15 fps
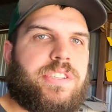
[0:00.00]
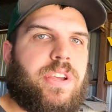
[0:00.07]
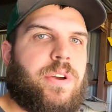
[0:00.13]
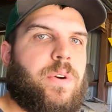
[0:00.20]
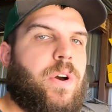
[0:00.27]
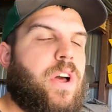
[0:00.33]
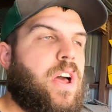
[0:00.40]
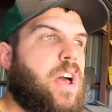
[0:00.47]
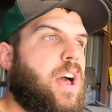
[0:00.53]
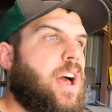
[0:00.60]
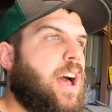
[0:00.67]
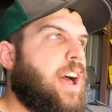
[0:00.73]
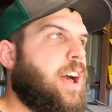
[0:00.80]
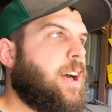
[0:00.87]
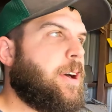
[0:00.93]
So
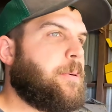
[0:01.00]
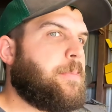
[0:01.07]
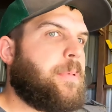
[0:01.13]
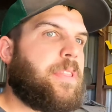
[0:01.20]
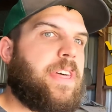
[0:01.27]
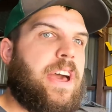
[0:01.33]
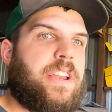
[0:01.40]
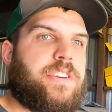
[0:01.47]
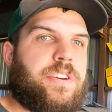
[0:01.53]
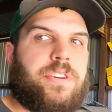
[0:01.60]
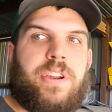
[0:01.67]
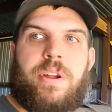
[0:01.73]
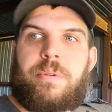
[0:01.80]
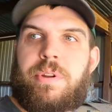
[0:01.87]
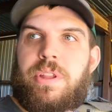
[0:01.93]
that
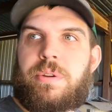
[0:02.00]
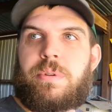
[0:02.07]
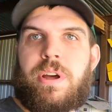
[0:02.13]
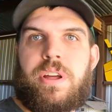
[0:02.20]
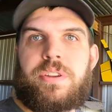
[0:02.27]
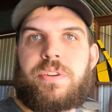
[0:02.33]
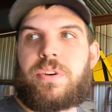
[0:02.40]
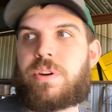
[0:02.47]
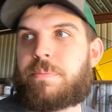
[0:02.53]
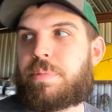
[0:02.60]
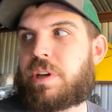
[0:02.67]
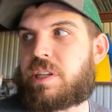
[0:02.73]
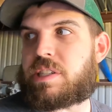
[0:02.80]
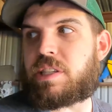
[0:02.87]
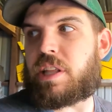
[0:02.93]
turned out really well, no
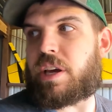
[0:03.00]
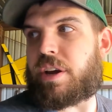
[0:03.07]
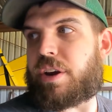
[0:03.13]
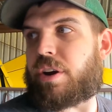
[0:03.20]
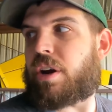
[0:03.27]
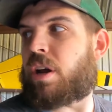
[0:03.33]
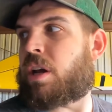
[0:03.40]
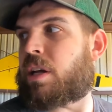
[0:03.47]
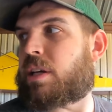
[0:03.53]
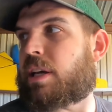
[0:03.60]
complaints there.